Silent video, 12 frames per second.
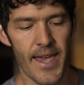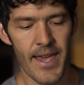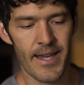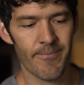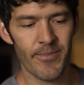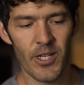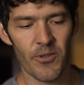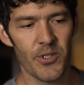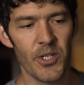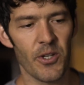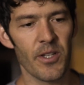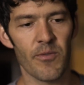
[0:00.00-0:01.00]
and,
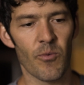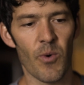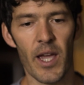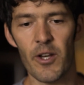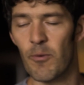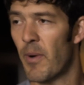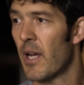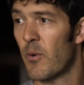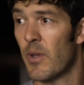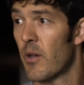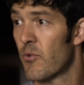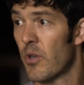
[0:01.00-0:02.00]
she couldn't ride her bike
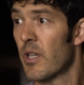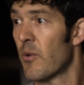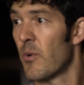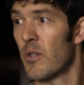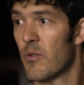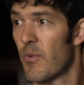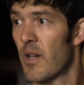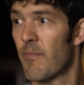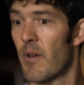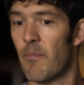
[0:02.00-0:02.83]
without training wheels, right?